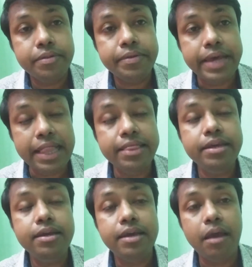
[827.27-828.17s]

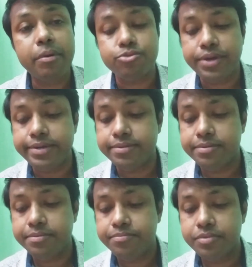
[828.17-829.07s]
healthy hepatocytes.
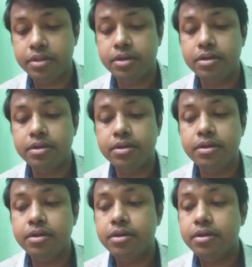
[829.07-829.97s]

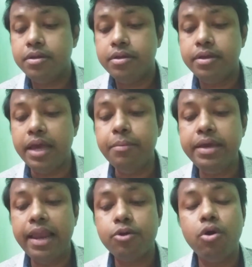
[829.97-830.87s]
Heavy
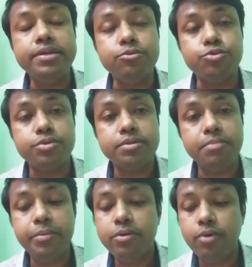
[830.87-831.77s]
alcohol use may
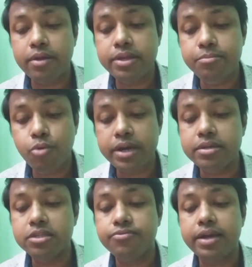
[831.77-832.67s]
be one of the important
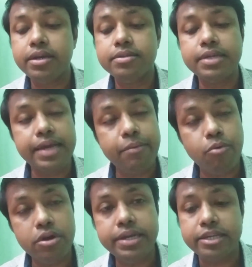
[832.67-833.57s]
risk factors that I've
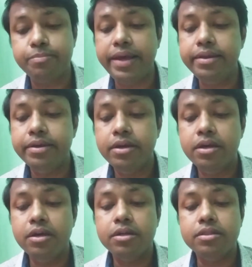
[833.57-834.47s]
already explained.
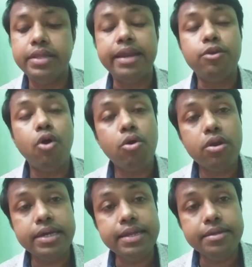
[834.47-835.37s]
Then
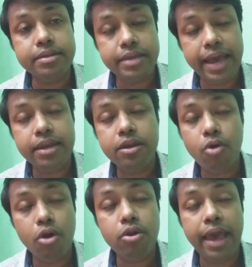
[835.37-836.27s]

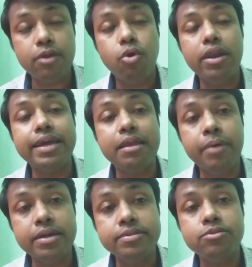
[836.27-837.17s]
non-alcoholic liver
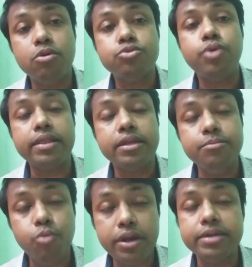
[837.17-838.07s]
disease also another
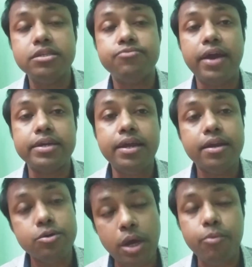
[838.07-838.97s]
important risk factor
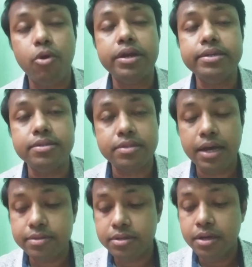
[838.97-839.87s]
we have already discussed.